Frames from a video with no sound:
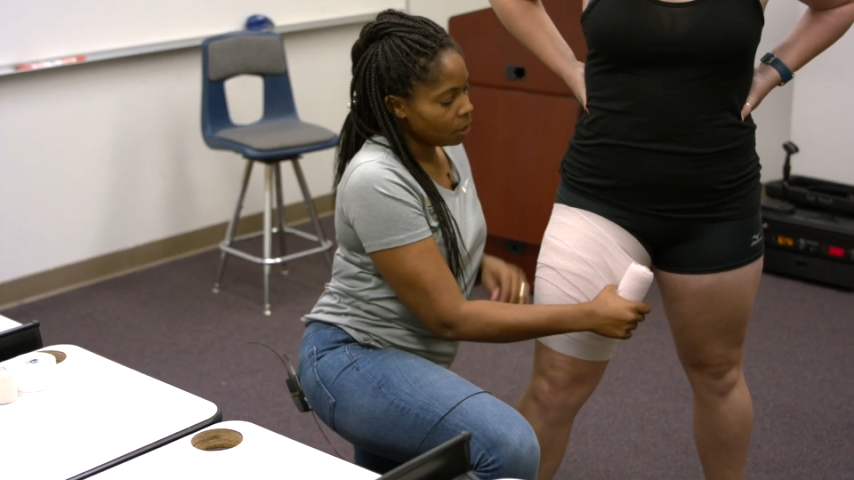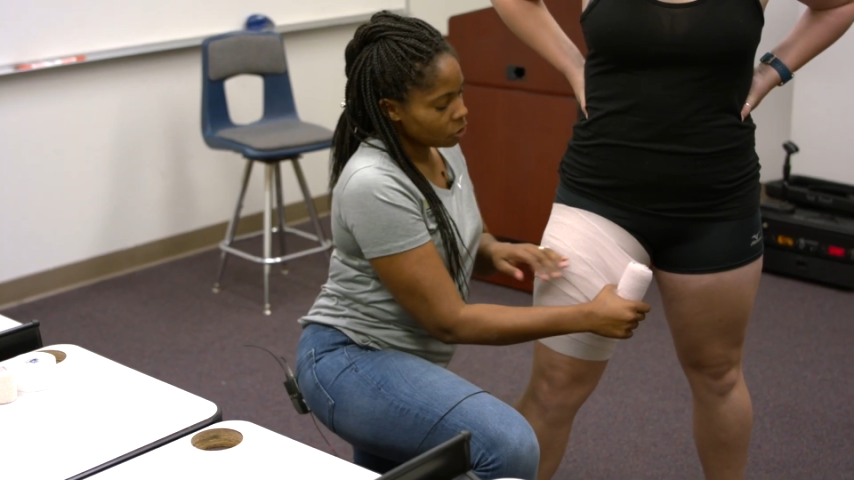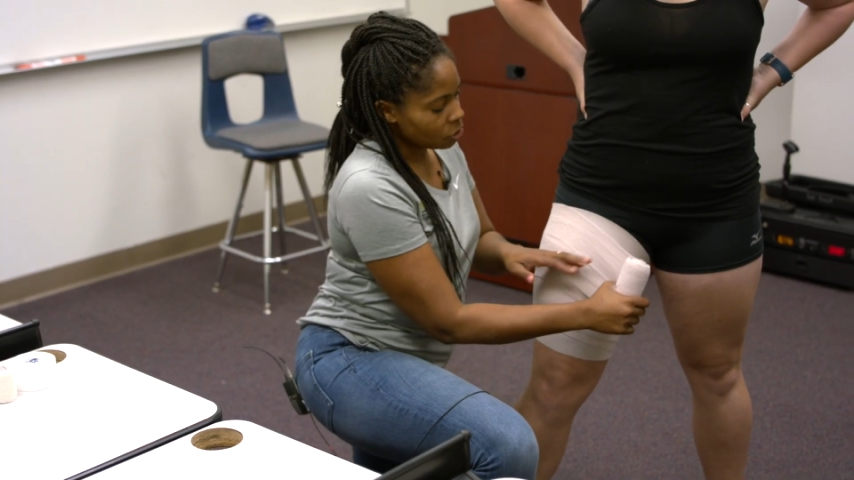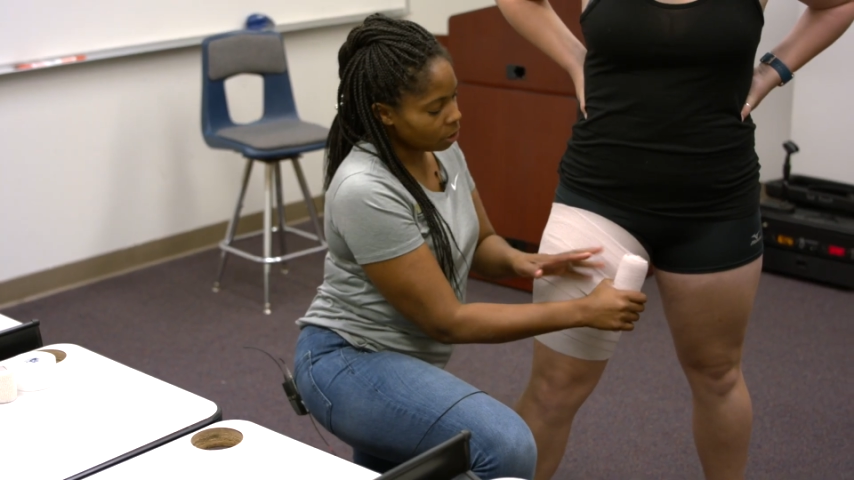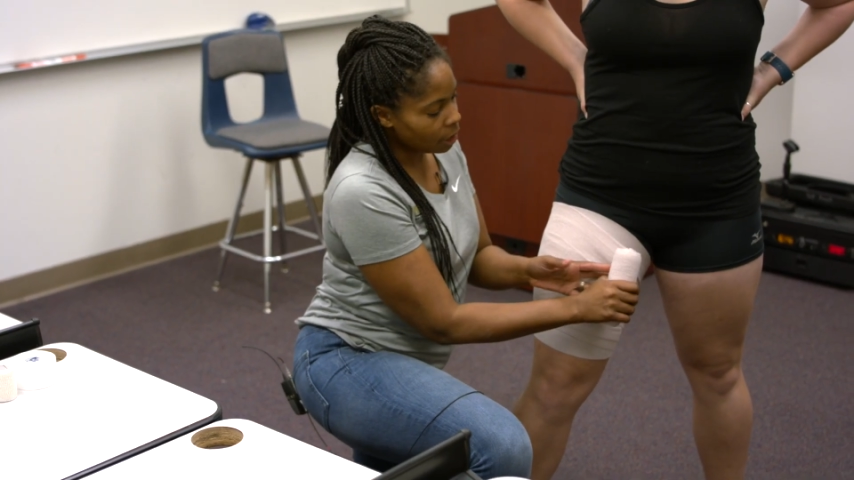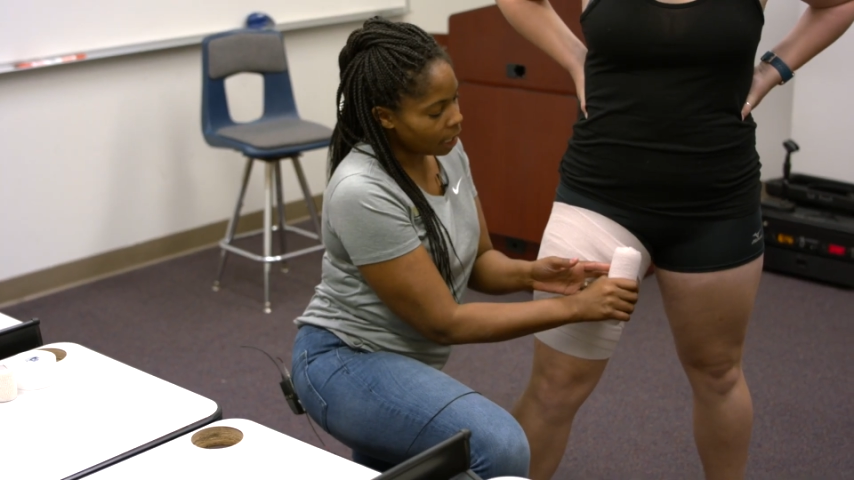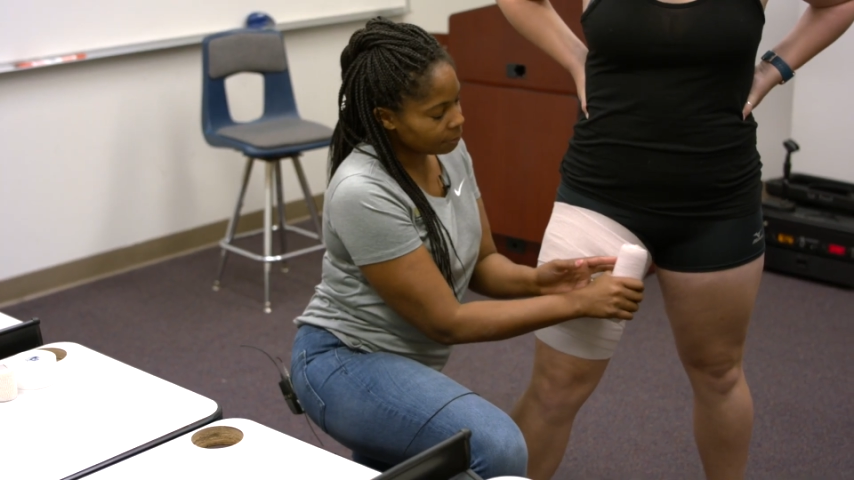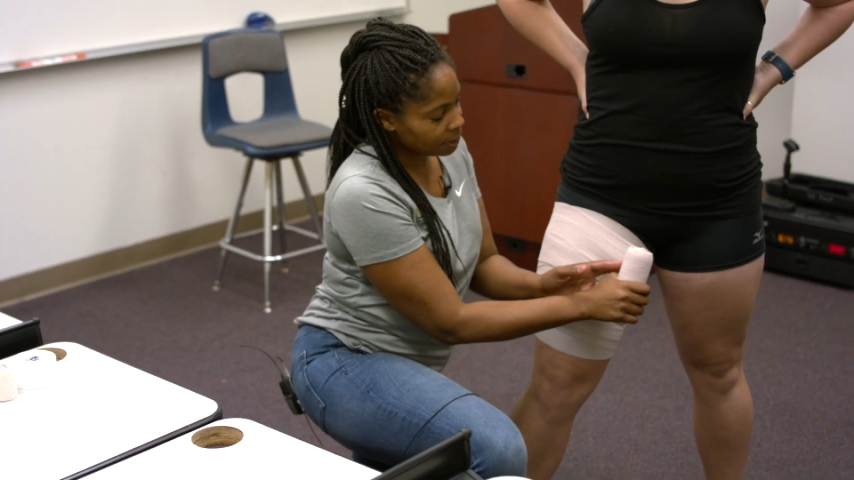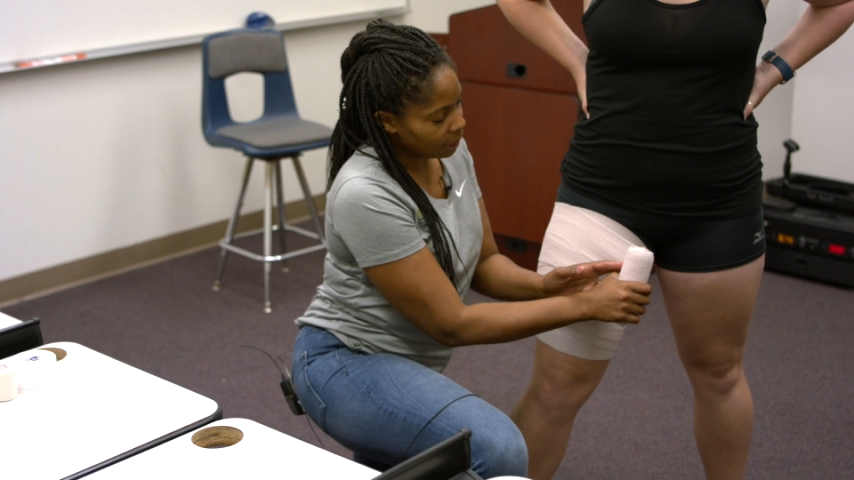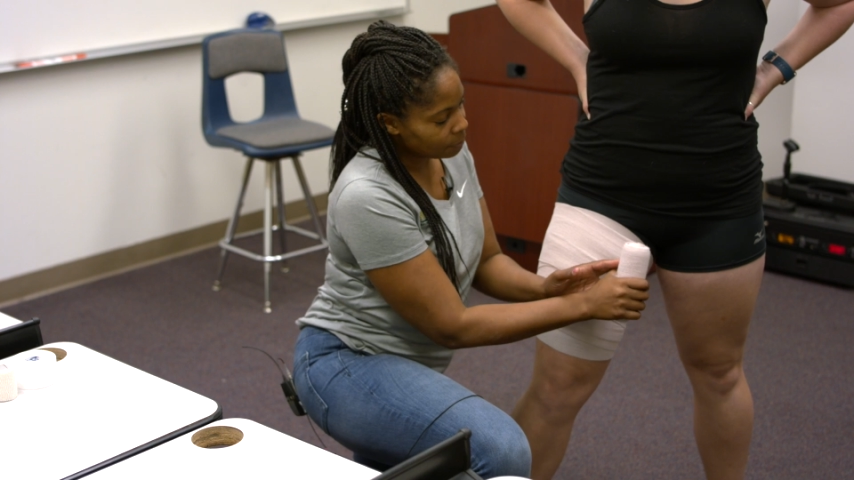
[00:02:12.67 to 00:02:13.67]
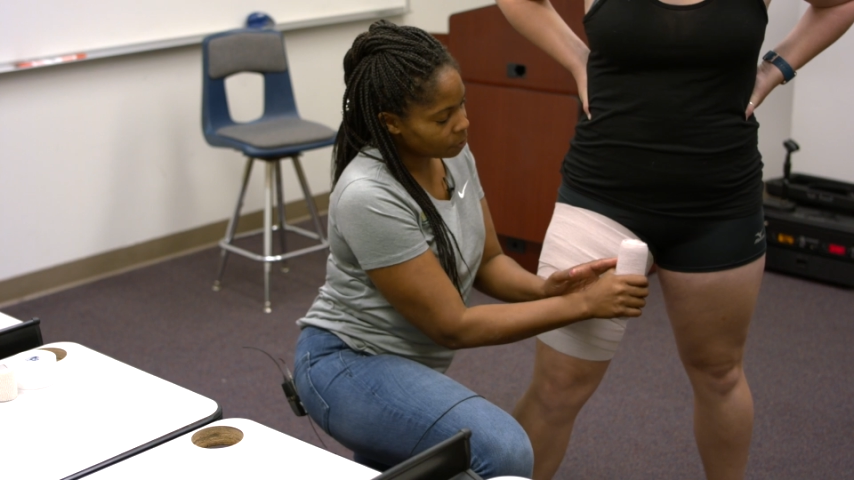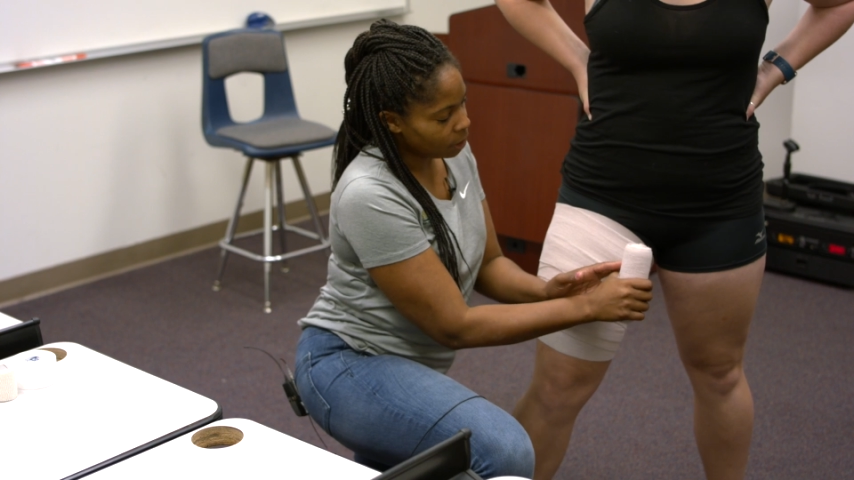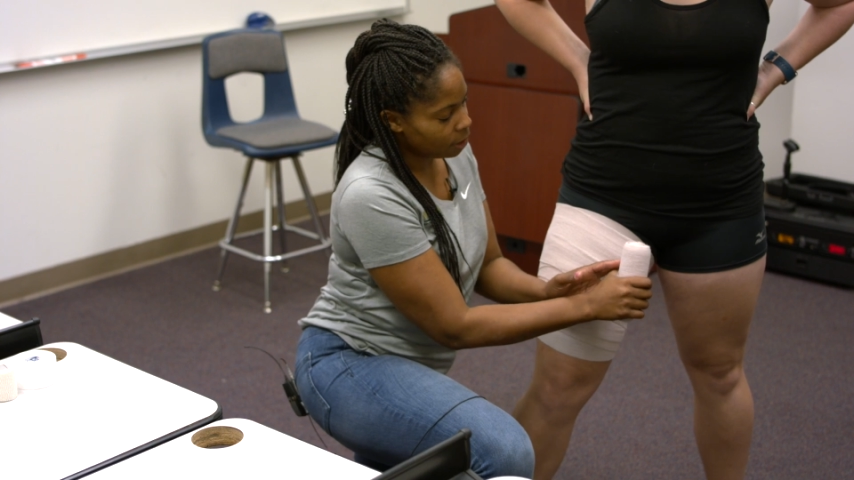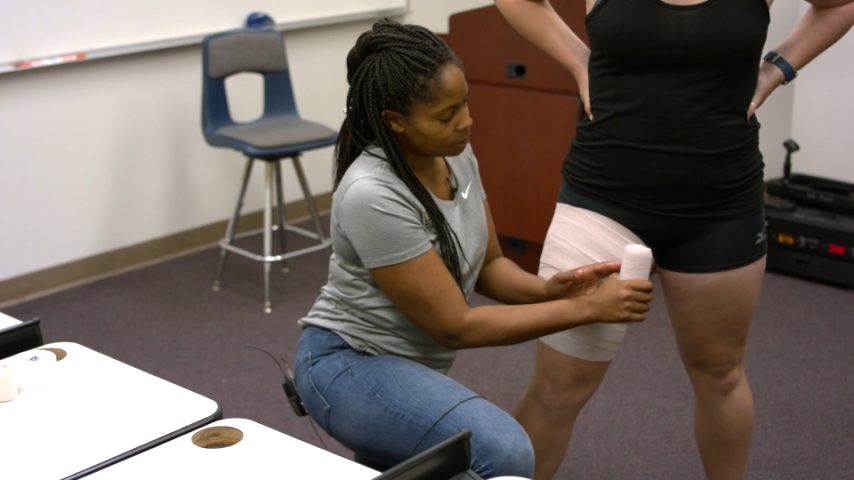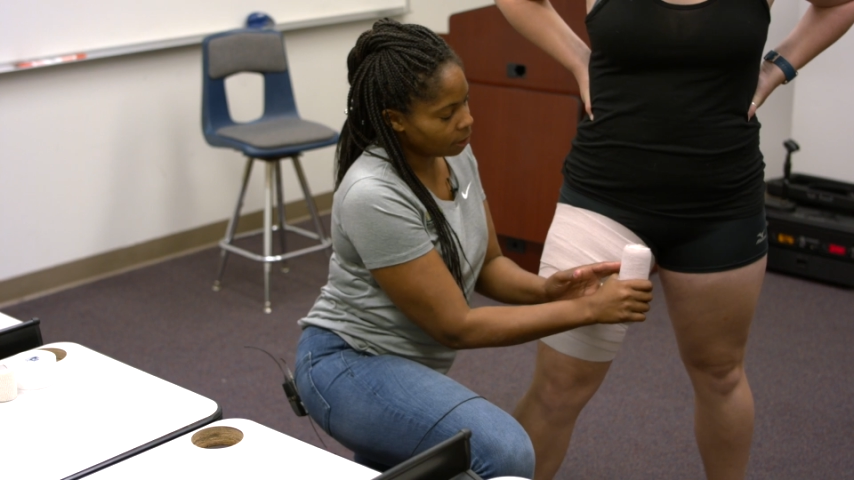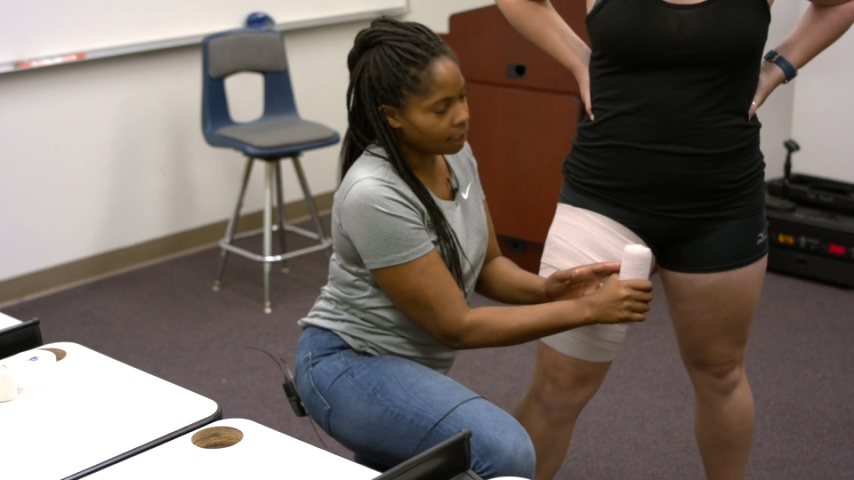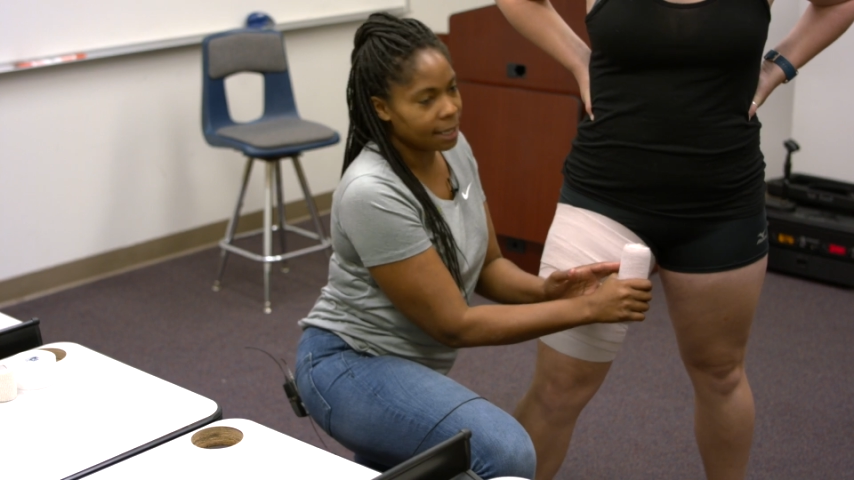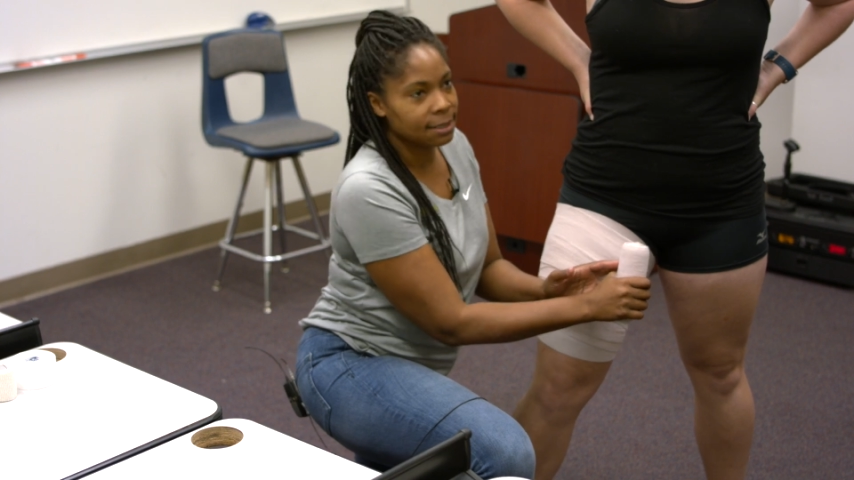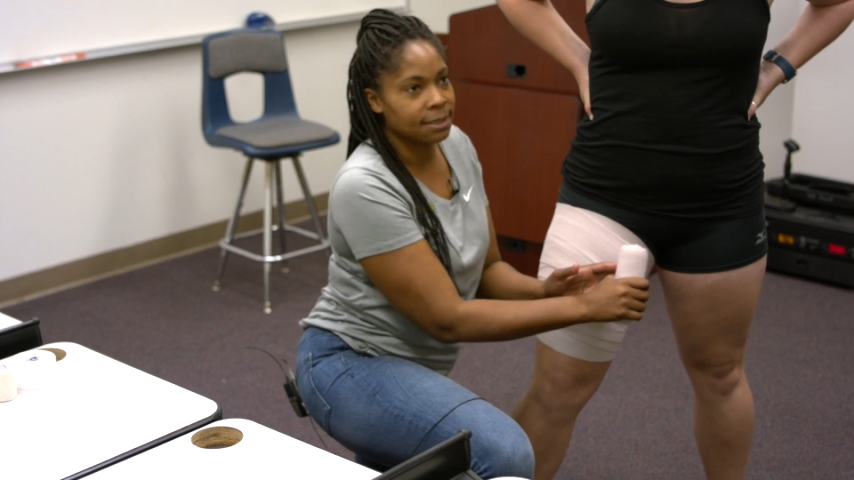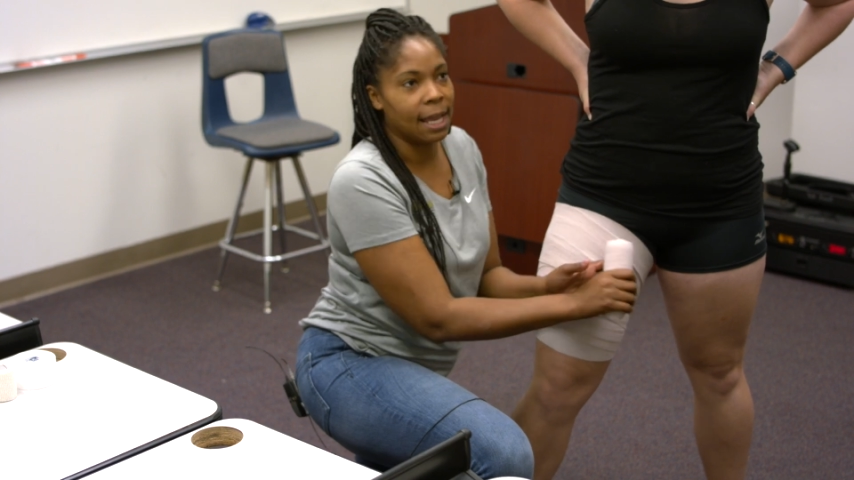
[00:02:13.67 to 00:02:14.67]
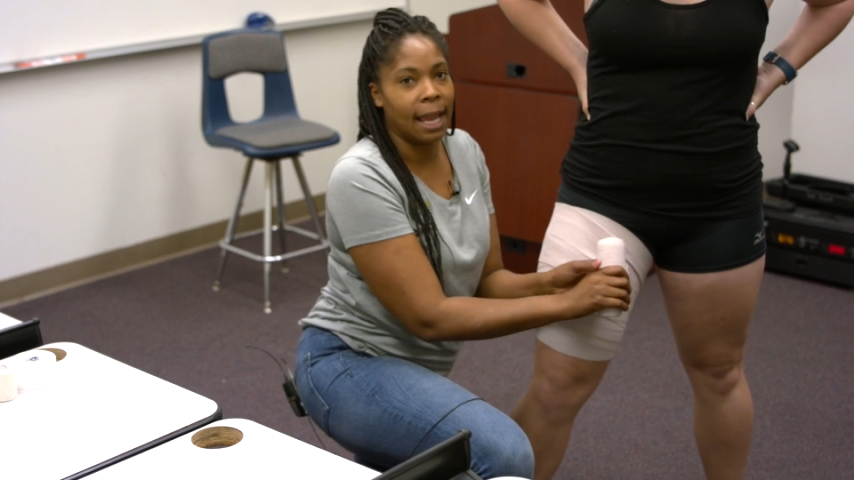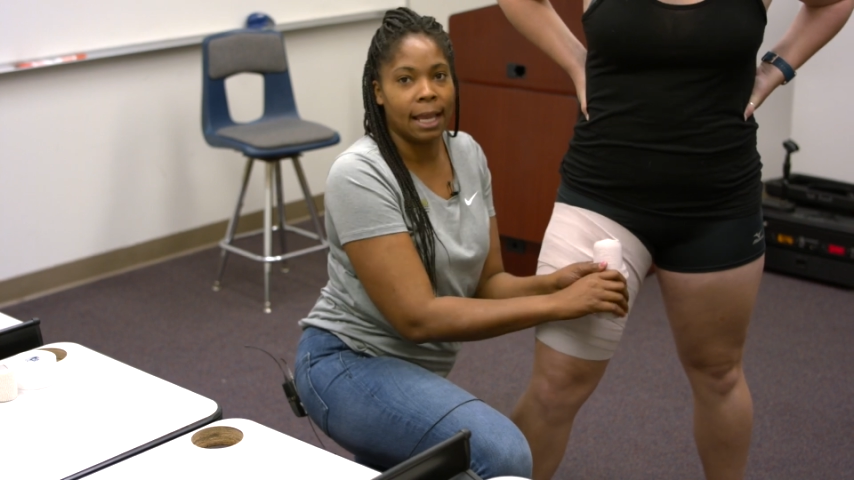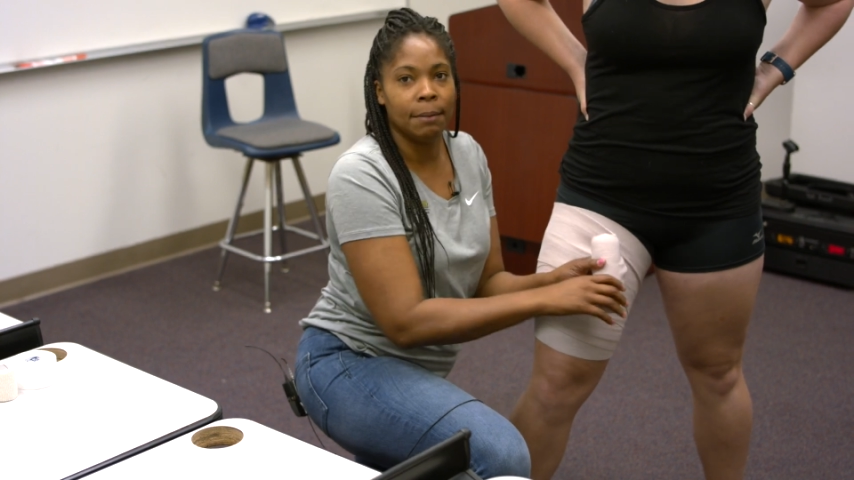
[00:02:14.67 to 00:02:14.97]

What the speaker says: So a lot of times what I'll tell guys is, hey,